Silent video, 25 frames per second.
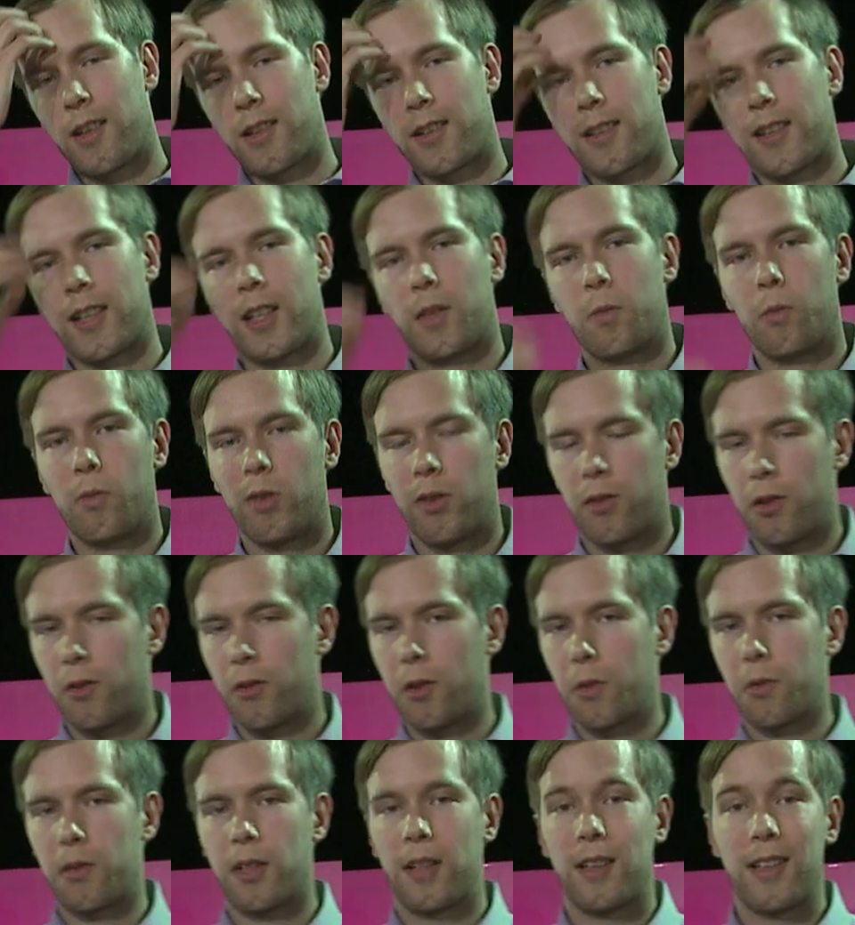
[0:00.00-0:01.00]
last time, we
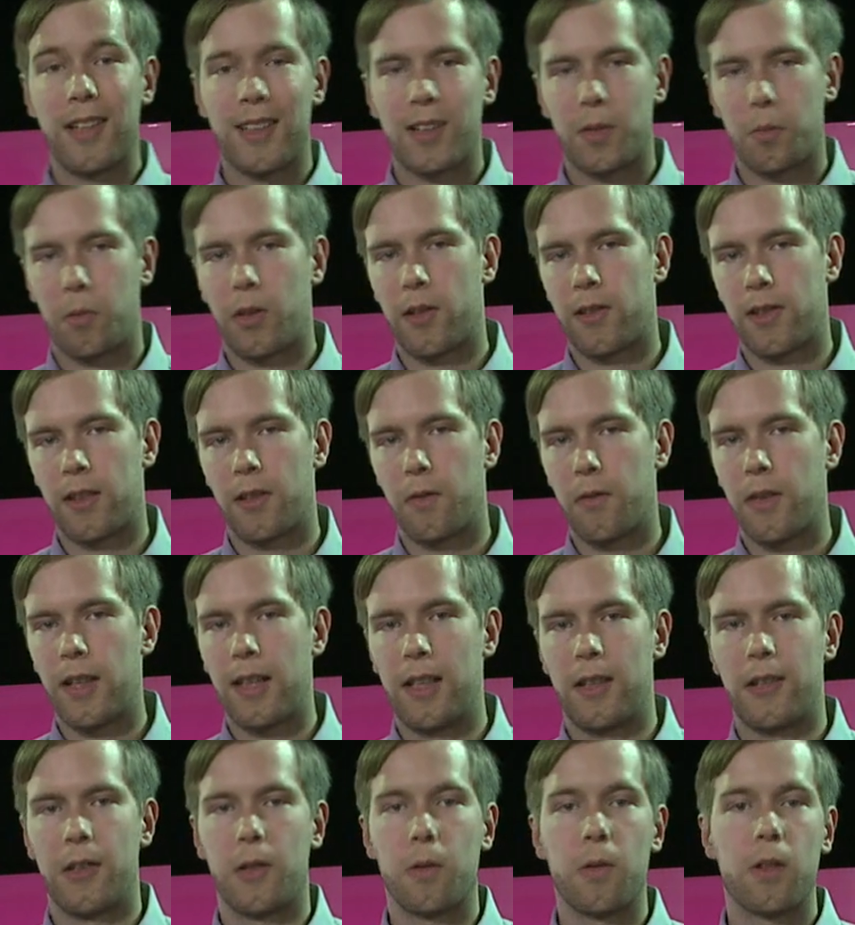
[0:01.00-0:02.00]
should use the net present
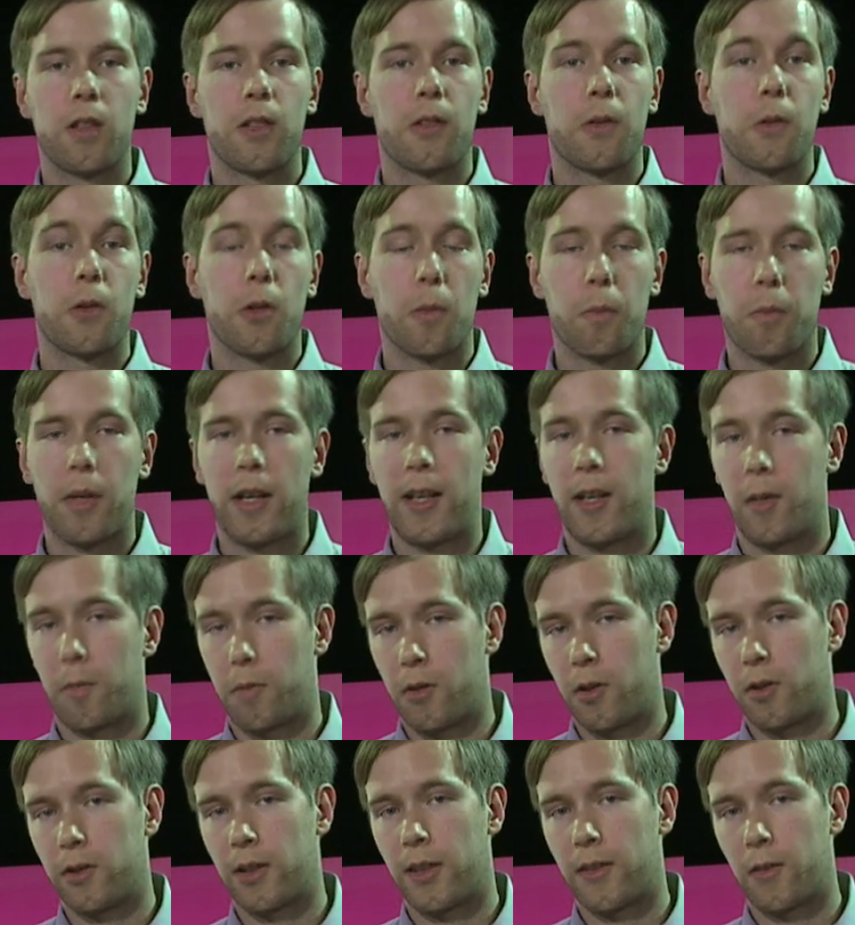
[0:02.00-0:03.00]
value to compare
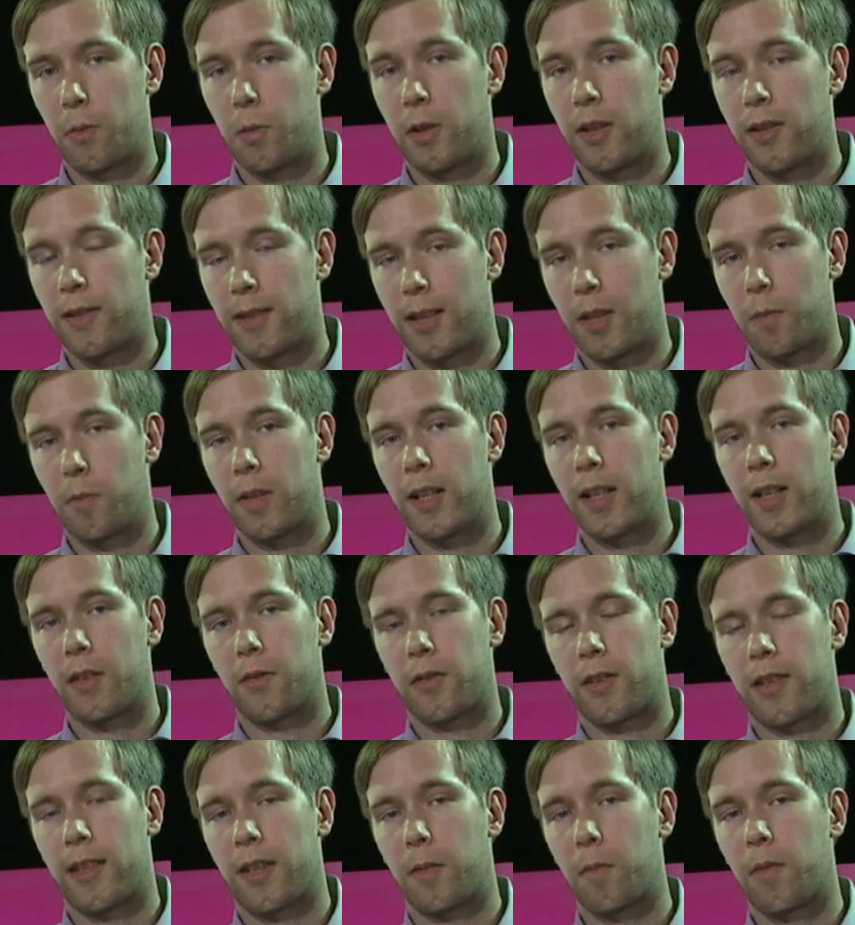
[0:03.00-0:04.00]
projects with the same
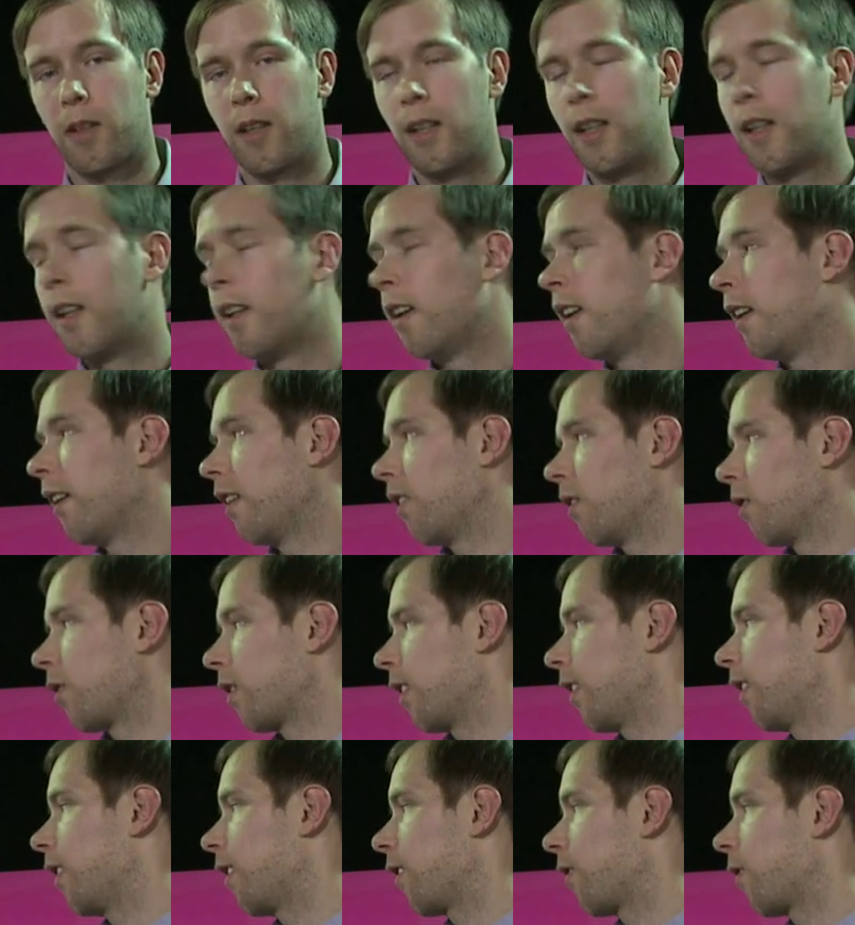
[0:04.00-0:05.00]
lifetime.
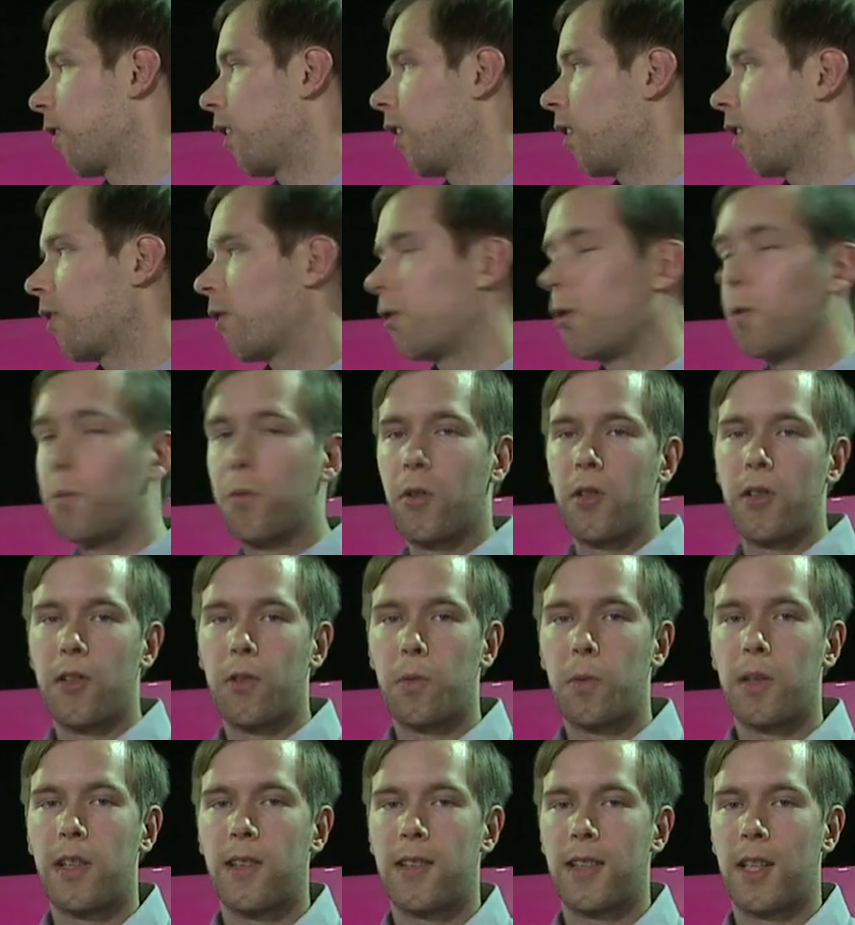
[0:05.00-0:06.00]
Okay, so here are two
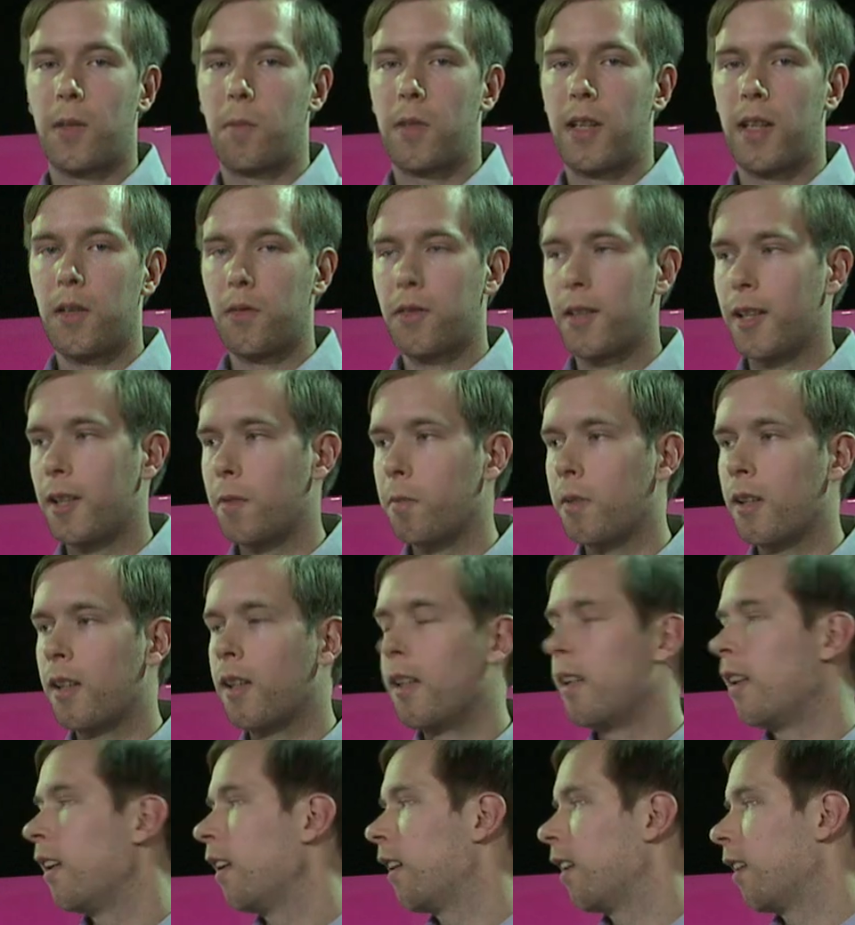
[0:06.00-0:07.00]
projects with the same lifetime.
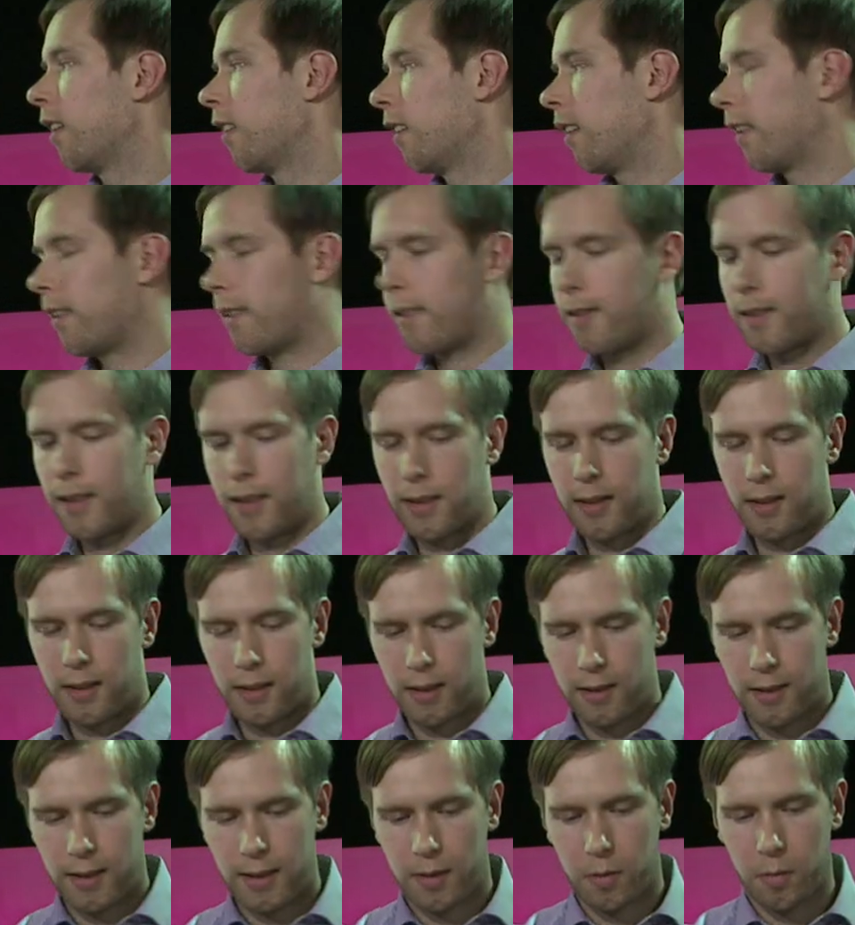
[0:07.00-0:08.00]
Let's
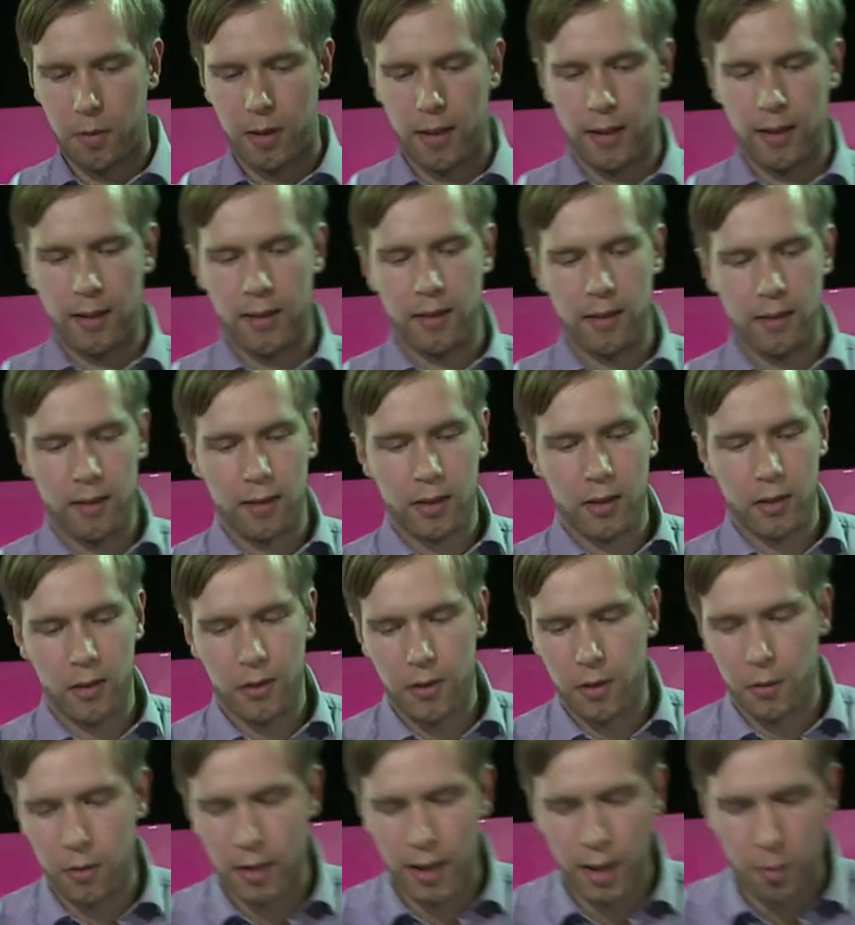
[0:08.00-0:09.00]
say that my
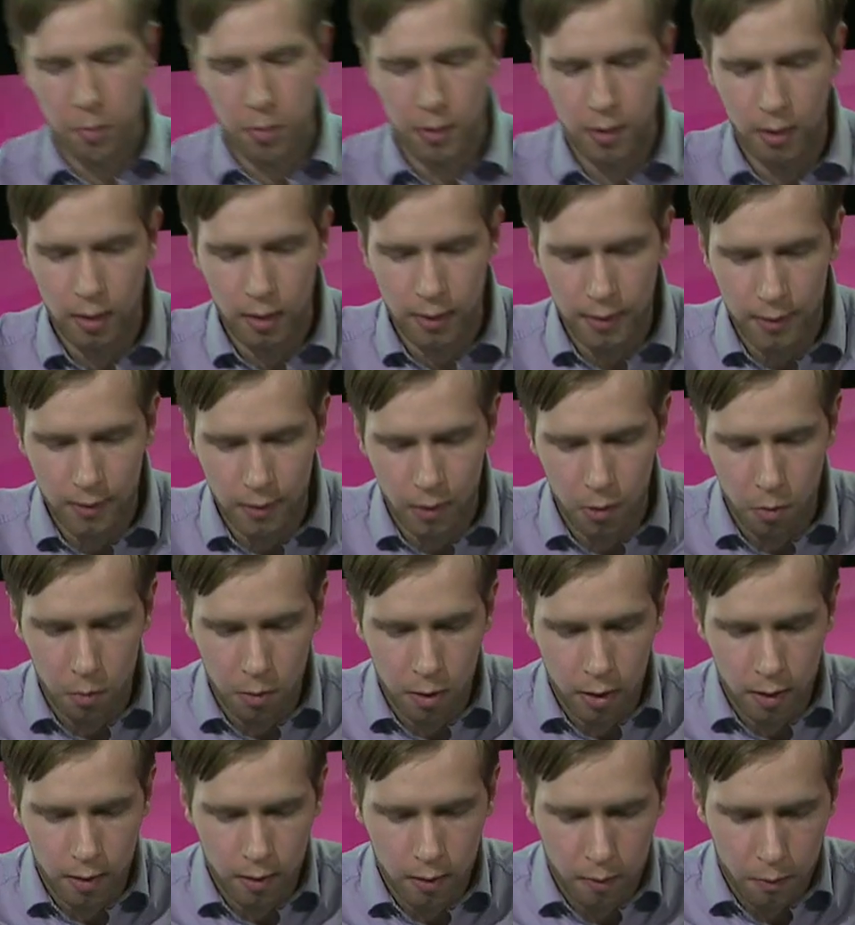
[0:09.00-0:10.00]
cost of capital is
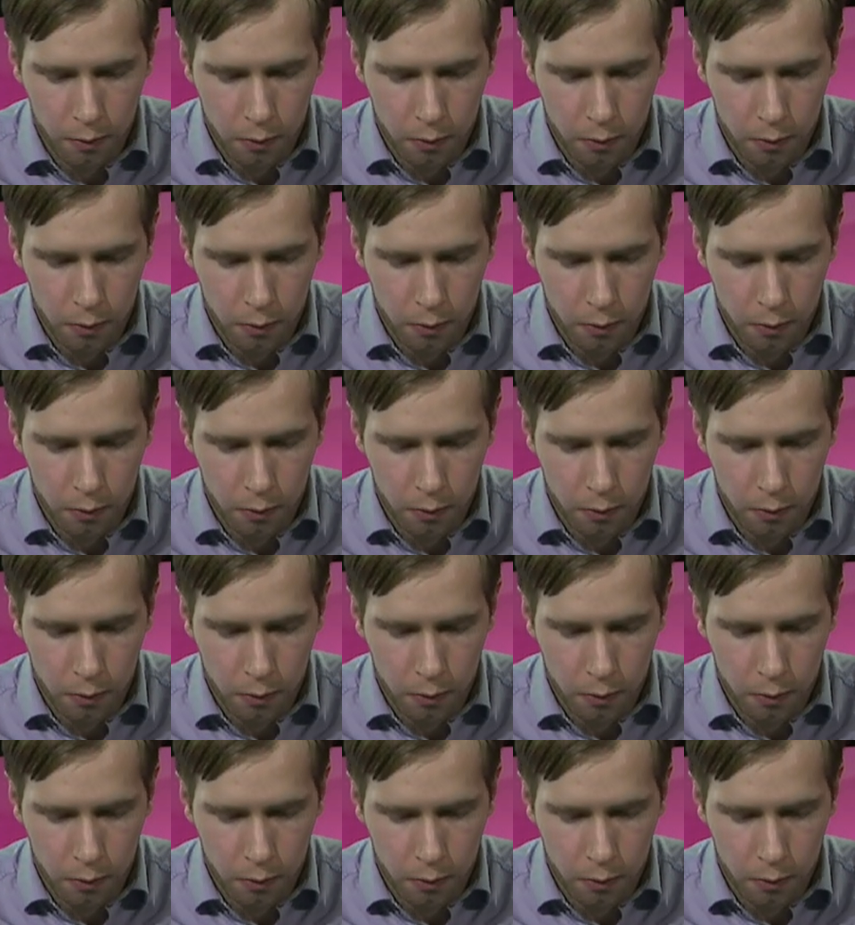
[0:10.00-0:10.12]
only